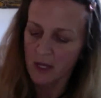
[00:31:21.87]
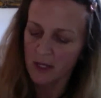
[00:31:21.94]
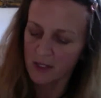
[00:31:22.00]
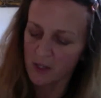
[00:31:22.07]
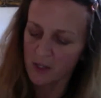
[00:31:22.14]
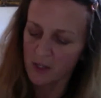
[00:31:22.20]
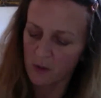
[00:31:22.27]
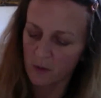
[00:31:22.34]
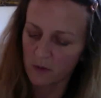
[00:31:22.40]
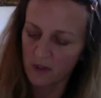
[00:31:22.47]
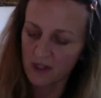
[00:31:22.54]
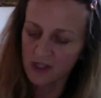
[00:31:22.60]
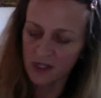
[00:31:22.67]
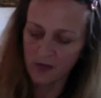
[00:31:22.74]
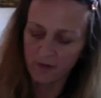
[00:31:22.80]
So
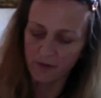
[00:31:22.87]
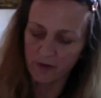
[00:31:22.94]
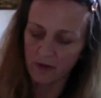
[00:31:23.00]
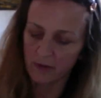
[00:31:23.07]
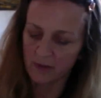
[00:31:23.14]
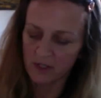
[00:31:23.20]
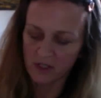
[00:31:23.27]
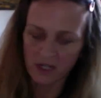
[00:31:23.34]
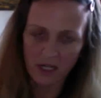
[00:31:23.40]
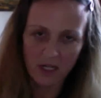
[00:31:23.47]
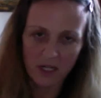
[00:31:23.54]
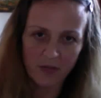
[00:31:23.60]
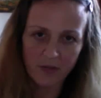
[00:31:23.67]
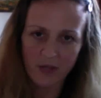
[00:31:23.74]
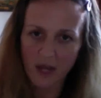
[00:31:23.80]
this stuff, I mean, just take it
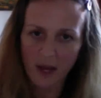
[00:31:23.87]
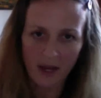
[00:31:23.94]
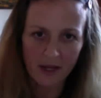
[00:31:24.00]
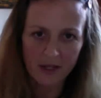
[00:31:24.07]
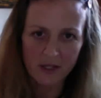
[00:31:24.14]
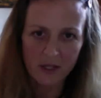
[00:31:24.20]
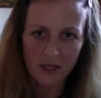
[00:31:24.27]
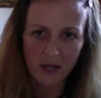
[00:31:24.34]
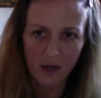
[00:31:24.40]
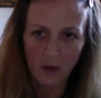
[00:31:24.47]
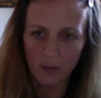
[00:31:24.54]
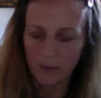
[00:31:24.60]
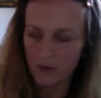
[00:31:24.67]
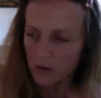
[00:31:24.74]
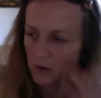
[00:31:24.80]
every day. It's going to
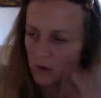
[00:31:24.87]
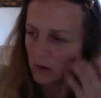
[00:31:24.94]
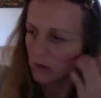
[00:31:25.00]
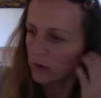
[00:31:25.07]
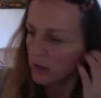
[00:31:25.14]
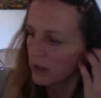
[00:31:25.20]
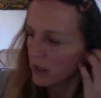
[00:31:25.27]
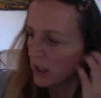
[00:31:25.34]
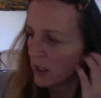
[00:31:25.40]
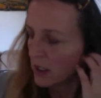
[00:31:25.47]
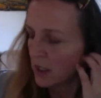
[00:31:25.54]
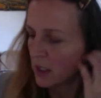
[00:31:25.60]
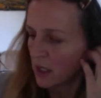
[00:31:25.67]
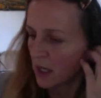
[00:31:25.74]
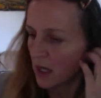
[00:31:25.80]
help you
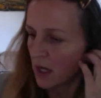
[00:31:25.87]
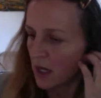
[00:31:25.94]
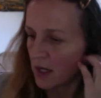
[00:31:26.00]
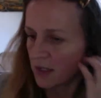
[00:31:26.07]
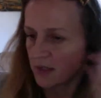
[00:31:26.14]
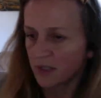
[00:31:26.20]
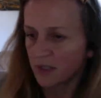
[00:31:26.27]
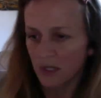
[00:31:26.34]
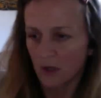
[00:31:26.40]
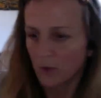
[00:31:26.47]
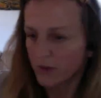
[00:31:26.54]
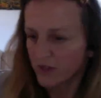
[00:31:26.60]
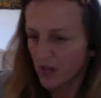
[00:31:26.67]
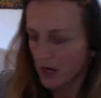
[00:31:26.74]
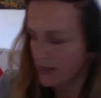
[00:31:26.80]
deal
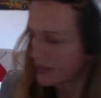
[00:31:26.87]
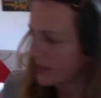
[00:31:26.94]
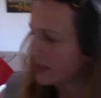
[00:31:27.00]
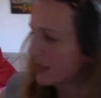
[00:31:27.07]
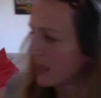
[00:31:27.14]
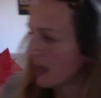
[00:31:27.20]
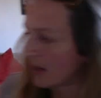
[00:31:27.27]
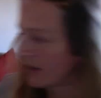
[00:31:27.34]
with toxicity on